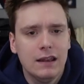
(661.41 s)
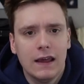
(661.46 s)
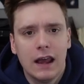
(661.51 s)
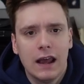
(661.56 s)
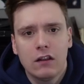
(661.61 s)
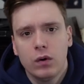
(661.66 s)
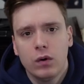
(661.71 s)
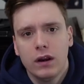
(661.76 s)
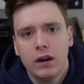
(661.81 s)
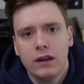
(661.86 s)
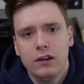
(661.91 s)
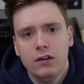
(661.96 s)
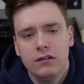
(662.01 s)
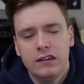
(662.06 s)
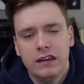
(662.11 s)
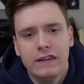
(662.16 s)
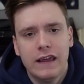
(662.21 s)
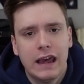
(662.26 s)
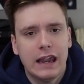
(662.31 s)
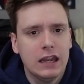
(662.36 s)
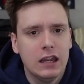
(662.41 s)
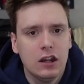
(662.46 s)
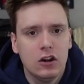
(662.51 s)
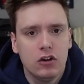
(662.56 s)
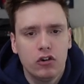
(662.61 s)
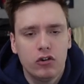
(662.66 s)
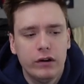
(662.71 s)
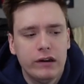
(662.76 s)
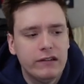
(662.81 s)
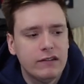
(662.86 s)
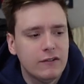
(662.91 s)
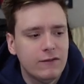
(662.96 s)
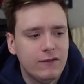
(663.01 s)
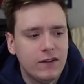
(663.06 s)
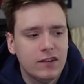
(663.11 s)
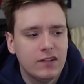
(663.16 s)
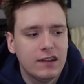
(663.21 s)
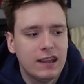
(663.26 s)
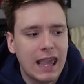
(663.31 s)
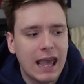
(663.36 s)
That's where you see that increase in
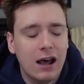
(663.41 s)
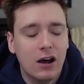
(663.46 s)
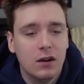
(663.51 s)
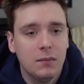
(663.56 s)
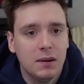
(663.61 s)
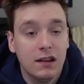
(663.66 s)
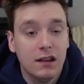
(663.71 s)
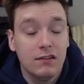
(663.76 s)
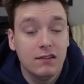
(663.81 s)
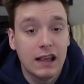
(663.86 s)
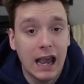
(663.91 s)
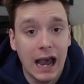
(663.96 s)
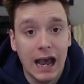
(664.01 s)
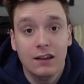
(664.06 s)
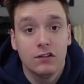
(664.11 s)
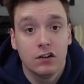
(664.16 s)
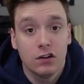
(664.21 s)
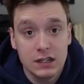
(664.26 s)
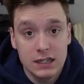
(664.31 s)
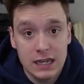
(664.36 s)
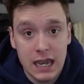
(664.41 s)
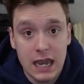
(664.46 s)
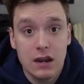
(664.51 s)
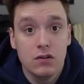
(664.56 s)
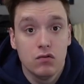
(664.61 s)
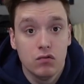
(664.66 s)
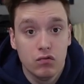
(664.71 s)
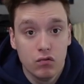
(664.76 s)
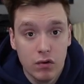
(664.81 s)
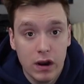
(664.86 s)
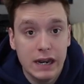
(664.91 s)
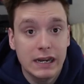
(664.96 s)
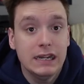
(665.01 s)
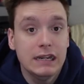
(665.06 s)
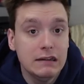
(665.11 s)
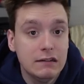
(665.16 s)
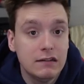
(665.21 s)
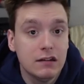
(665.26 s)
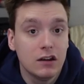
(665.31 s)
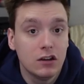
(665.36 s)
physicality, because guys are getting ready
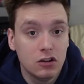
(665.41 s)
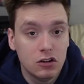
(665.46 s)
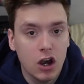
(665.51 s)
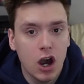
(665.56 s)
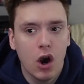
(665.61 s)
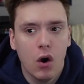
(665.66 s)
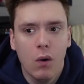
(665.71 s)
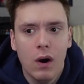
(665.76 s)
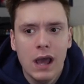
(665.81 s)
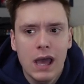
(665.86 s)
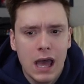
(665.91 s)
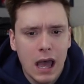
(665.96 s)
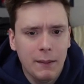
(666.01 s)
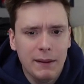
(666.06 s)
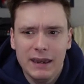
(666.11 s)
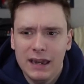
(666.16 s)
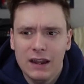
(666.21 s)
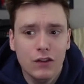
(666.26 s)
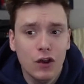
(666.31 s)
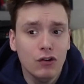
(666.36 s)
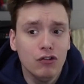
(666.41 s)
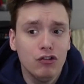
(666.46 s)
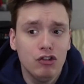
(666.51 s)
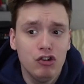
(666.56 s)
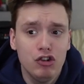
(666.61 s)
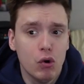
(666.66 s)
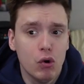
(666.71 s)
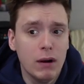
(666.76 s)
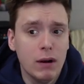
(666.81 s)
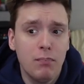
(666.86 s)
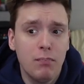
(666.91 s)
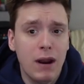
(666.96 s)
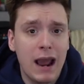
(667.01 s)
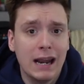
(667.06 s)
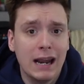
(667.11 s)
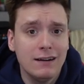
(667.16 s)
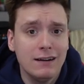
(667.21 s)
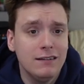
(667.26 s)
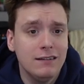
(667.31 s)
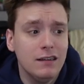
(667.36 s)
to go. I mean, in those joint
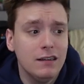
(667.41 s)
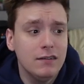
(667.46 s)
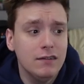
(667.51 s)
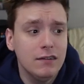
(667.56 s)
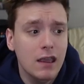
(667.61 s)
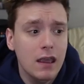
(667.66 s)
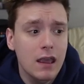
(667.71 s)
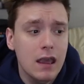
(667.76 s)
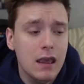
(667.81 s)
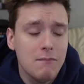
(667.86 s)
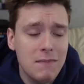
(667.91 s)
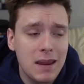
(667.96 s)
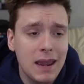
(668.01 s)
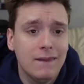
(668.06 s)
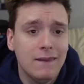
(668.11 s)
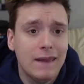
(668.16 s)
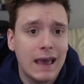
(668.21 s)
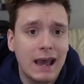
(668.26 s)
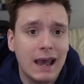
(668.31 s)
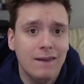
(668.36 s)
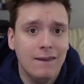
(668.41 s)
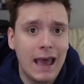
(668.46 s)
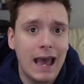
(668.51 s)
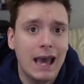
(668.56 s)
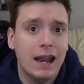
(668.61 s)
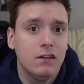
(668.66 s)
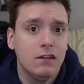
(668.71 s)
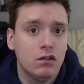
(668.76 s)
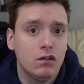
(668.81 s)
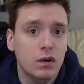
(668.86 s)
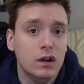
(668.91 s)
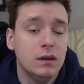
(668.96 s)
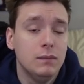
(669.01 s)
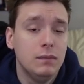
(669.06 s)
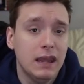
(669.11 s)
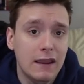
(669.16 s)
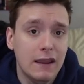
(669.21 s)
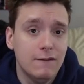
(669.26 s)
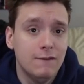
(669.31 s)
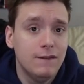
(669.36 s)
practices, man, that is going to
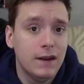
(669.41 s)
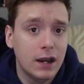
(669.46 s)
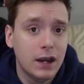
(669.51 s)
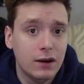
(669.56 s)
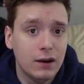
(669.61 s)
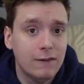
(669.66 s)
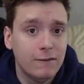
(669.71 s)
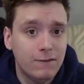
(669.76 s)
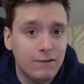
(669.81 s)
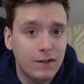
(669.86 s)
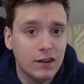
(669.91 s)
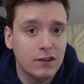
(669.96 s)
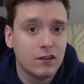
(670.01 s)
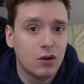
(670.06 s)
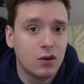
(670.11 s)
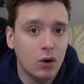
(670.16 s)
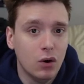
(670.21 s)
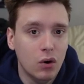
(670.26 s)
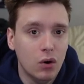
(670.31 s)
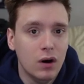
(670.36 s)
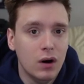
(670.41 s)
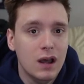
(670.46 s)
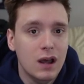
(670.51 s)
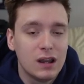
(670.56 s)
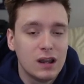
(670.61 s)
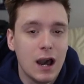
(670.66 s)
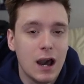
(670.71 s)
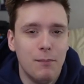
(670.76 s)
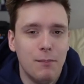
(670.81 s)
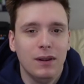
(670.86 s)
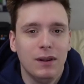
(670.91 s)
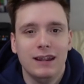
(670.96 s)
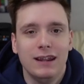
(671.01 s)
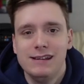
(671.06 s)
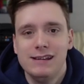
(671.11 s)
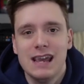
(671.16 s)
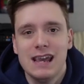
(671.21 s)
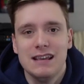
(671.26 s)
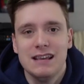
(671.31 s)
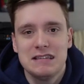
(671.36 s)
be a very physical couple of
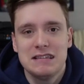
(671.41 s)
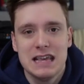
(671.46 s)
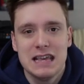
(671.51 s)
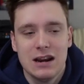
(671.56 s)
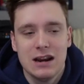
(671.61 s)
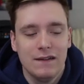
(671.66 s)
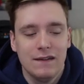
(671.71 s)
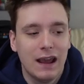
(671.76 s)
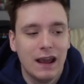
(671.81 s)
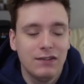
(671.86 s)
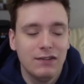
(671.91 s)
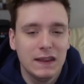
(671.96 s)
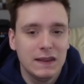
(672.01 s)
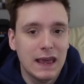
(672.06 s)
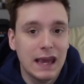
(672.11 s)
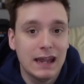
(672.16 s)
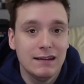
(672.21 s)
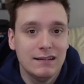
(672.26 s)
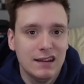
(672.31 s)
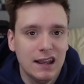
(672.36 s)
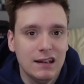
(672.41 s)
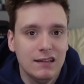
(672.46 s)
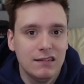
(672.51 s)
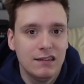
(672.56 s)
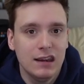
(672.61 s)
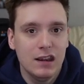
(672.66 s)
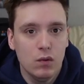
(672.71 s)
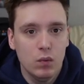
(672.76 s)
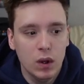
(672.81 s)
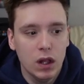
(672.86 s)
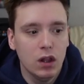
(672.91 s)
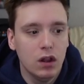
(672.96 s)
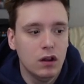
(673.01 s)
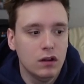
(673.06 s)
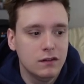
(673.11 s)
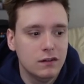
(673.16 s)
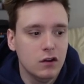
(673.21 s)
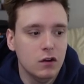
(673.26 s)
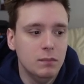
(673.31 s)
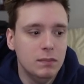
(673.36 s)
days there. And I think that intensity will
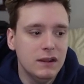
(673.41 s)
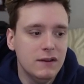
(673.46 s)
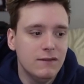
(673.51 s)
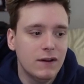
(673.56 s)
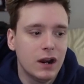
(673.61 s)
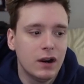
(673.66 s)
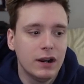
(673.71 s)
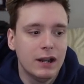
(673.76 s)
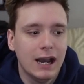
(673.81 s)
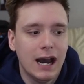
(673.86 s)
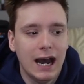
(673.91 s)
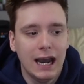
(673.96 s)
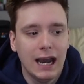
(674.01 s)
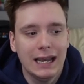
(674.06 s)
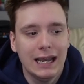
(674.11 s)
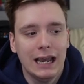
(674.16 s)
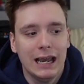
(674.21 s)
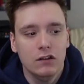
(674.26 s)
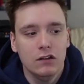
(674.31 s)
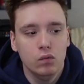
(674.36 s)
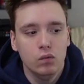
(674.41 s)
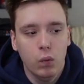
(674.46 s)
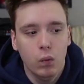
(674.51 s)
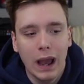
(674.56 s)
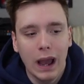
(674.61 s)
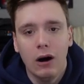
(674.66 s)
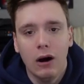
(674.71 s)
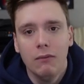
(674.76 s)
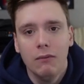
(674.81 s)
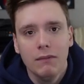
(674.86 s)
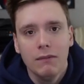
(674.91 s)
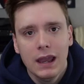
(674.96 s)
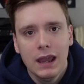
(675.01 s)
also be very high as well.